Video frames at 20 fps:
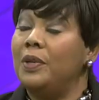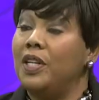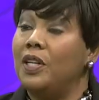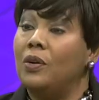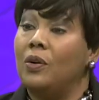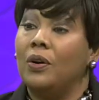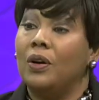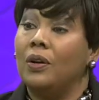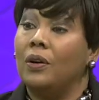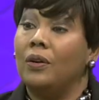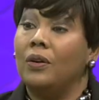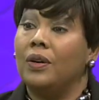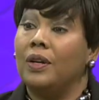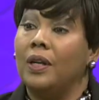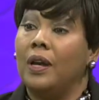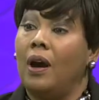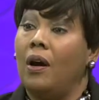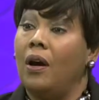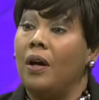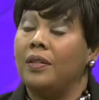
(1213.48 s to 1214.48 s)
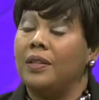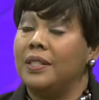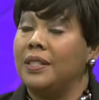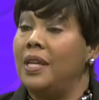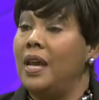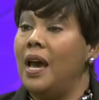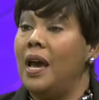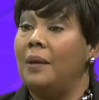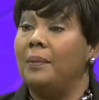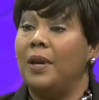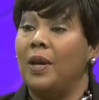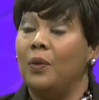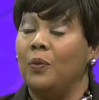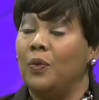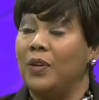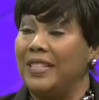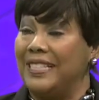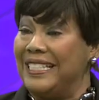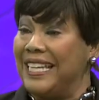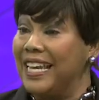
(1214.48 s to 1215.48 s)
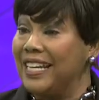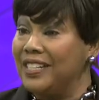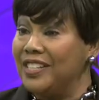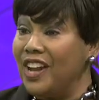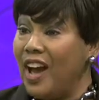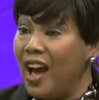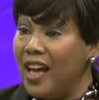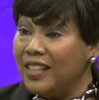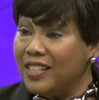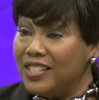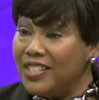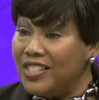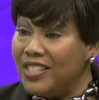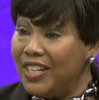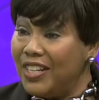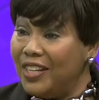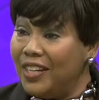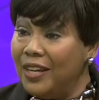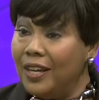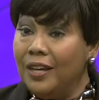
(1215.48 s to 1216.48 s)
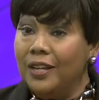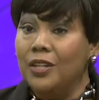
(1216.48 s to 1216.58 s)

be going on all the time. And with technology,